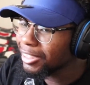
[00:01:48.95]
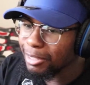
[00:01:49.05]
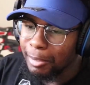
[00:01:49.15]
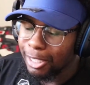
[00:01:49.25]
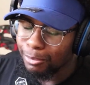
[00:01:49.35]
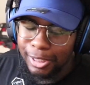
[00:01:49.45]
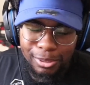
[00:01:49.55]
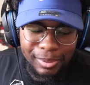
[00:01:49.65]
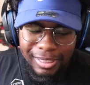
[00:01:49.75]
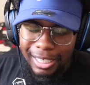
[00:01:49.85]
took him out in one
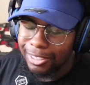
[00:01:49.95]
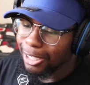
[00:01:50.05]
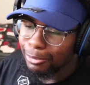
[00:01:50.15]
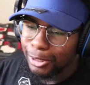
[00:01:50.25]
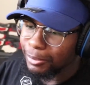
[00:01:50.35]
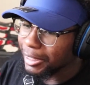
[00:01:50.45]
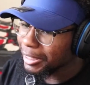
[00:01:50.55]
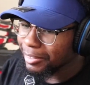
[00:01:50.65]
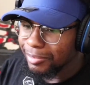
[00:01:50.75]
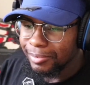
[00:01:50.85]
swing. I thought it was
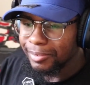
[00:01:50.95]
weird.